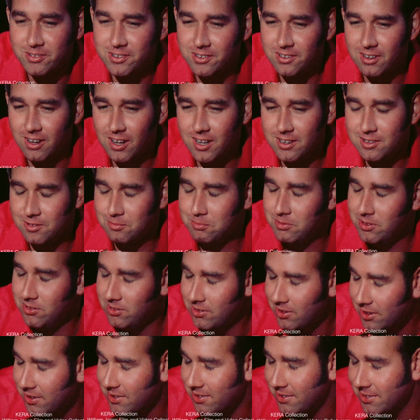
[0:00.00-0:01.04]
and I'm sure lots
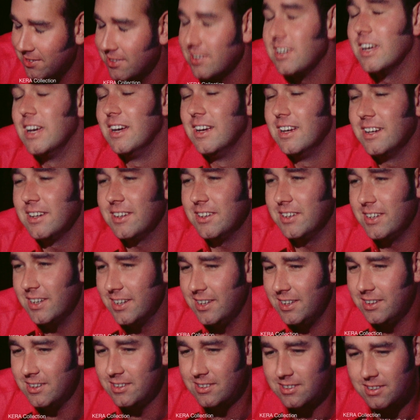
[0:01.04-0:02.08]
of musicians
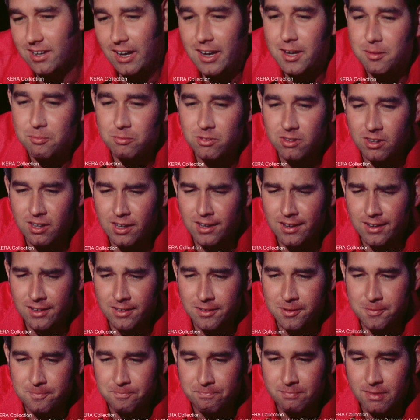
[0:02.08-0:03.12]
can tell you the same
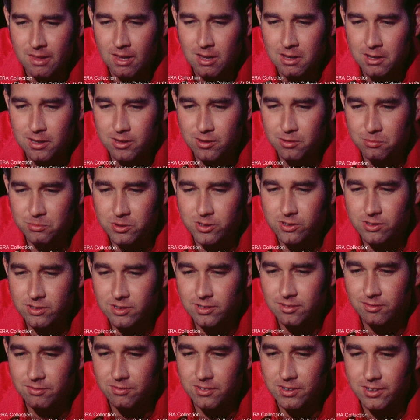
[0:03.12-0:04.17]
thing. The
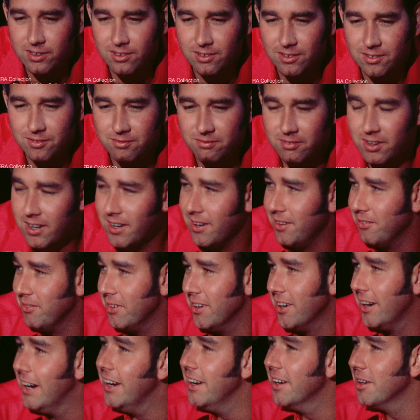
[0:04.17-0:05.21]
music field is
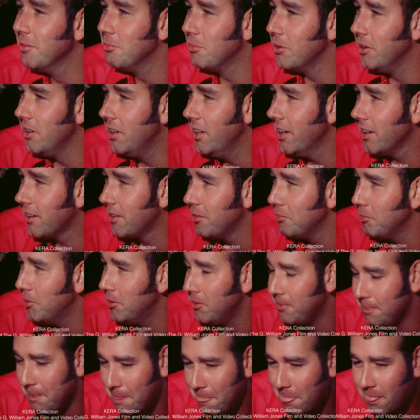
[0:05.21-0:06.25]
very, very
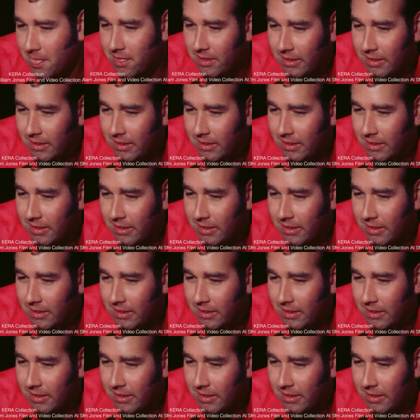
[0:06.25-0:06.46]
unpredictable.